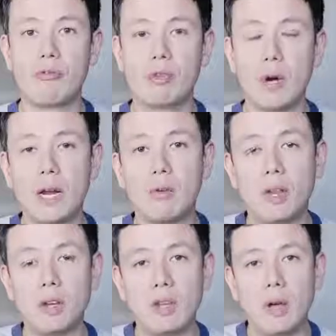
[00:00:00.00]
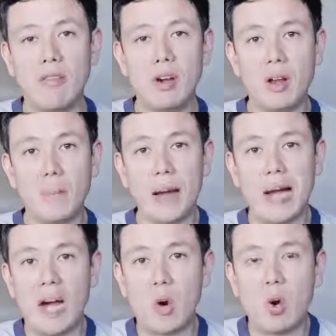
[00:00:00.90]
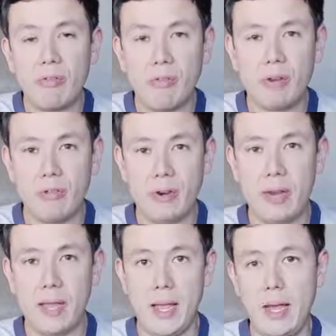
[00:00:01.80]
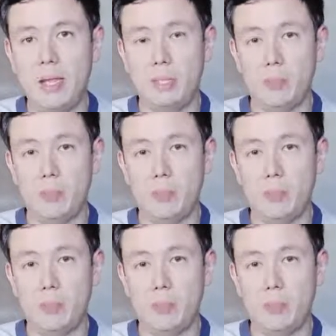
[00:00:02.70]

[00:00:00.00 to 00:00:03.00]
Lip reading: fragrant, very powerful, very heady